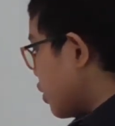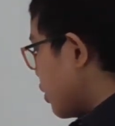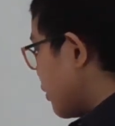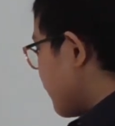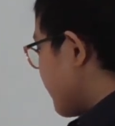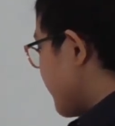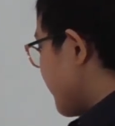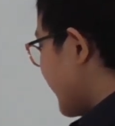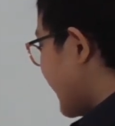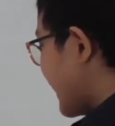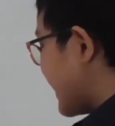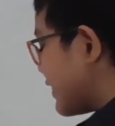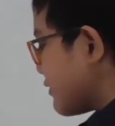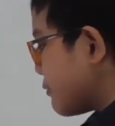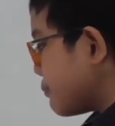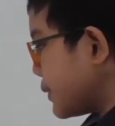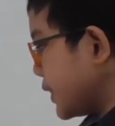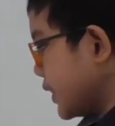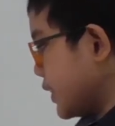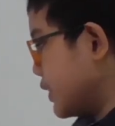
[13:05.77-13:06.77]
of
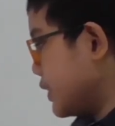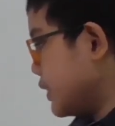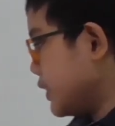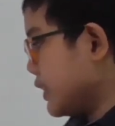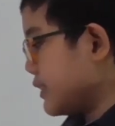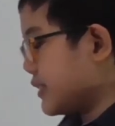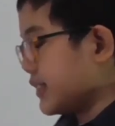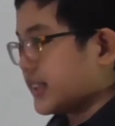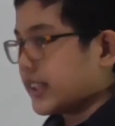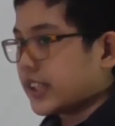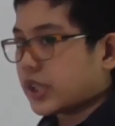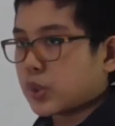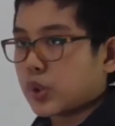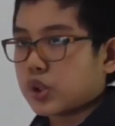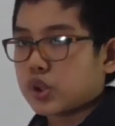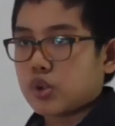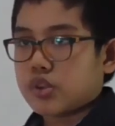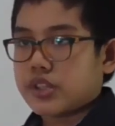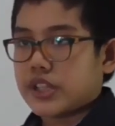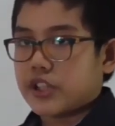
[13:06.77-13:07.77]
negative B? Is it
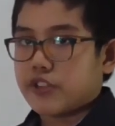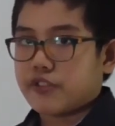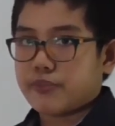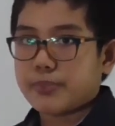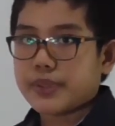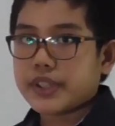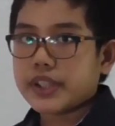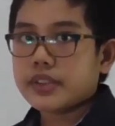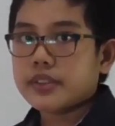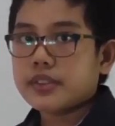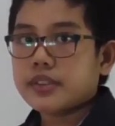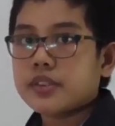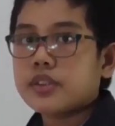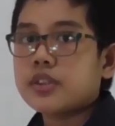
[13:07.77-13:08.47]
equal to sine of B?